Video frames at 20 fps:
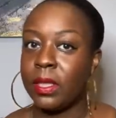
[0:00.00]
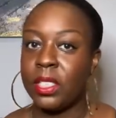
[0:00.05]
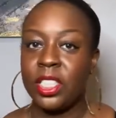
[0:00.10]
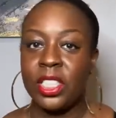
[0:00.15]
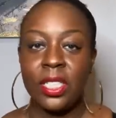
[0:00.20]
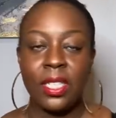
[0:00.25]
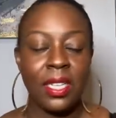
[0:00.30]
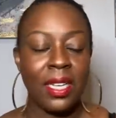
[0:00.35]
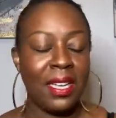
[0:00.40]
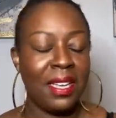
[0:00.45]

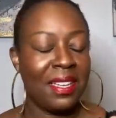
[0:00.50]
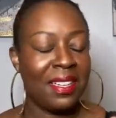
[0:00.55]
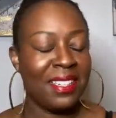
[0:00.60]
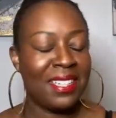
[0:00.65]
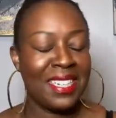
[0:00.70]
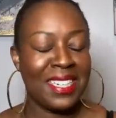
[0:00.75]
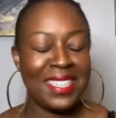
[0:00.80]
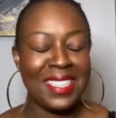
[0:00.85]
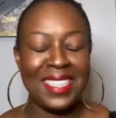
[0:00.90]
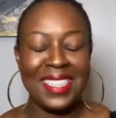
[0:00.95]
She
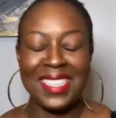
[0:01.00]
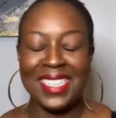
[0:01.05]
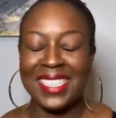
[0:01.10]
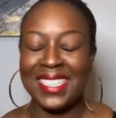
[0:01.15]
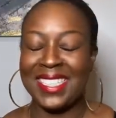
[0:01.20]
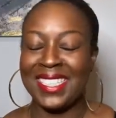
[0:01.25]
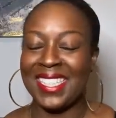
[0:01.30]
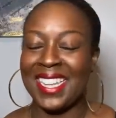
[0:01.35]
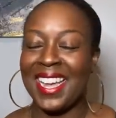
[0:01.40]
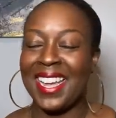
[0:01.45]
she
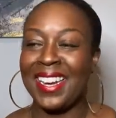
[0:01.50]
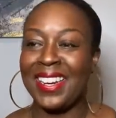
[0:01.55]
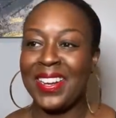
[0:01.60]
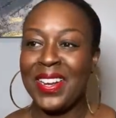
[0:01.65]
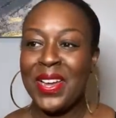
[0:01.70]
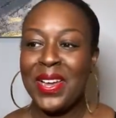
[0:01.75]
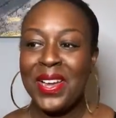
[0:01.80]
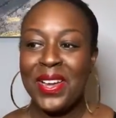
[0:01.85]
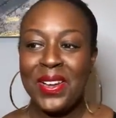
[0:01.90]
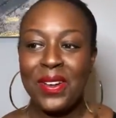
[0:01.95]
said
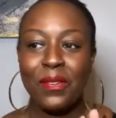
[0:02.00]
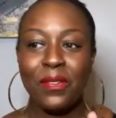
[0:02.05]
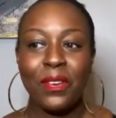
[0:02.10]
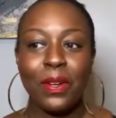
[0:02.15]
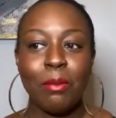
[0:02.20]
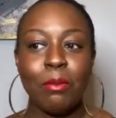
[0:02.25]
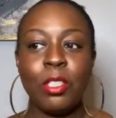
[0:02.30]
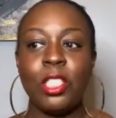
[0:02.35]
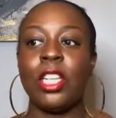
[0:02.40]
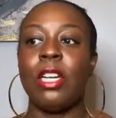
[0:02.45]

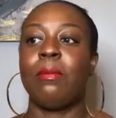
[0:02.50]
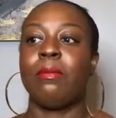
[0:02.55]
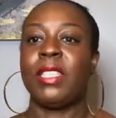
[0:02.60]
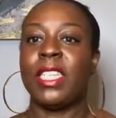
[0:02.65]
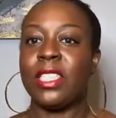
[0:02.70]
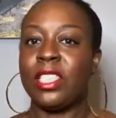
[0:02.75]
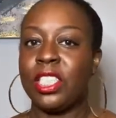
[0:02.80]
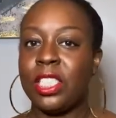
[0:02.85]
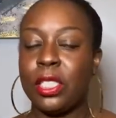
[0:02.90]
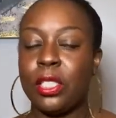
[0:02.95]
from jump
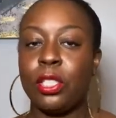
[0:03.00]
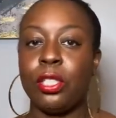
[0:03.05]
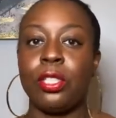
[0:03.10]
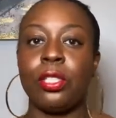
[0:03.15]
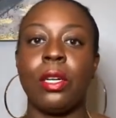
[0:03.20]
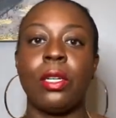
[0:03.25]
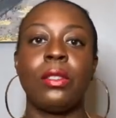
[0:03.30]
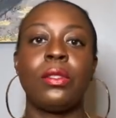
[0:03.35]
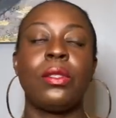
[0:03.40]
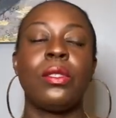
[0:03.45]
that she
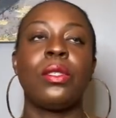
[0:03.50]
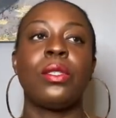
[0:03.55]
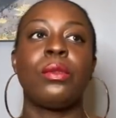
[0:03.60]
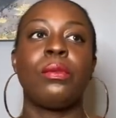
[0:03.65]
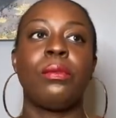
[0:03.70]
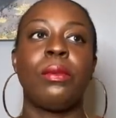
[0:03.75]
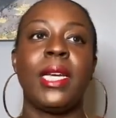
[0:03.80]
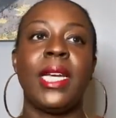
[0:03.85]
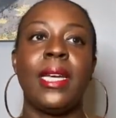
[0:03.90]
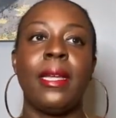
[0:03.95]
struggles
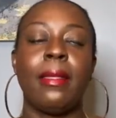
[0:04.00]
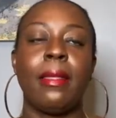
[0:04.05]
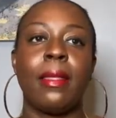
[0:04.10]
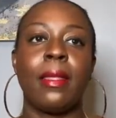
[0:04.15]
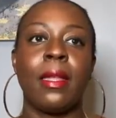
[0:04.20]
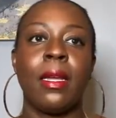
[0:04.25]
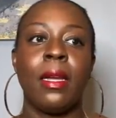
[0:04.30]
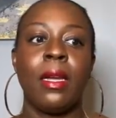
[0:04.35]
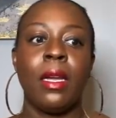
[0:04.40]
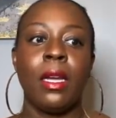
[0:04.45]
with